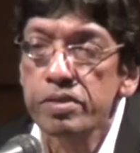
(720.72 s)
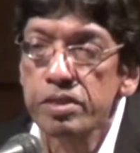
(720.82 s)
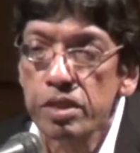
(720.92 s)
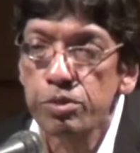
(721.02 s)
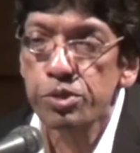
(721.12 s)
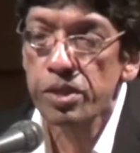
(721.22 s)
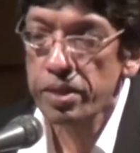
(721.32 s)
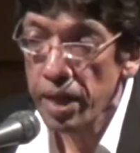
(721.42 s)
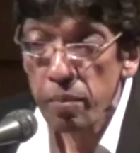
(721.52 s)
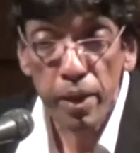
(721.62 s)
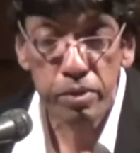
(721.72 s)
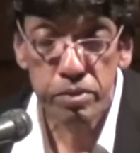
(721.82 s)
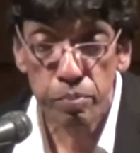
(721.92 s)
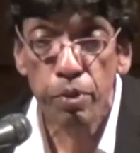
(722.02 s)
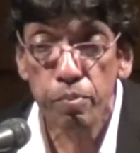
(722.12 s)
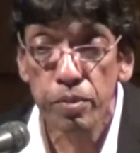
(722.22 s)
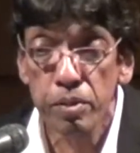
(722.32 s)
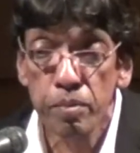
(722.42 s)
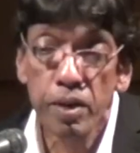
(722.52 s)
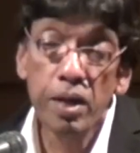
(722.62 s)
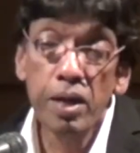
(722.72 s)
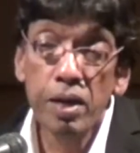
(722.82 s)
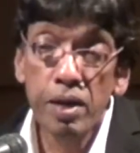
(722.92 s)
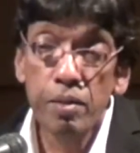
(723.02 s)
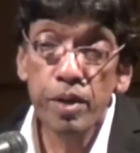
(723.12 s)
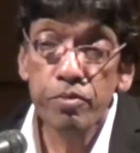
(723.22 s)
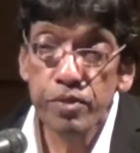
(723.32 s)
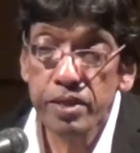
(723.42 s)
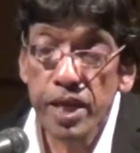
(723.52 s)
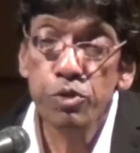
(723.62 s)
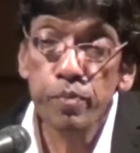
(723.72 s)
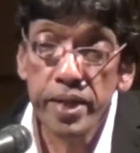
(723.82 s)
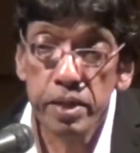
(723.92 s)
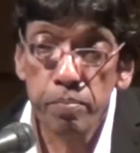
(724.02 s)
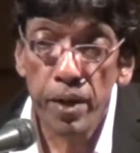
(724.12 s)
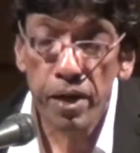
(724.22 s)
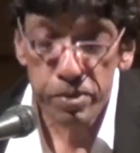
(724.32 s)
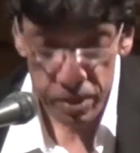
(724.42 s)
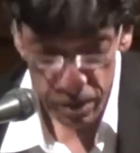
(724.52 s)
the solution. They are part of the problem, but we try to make them part of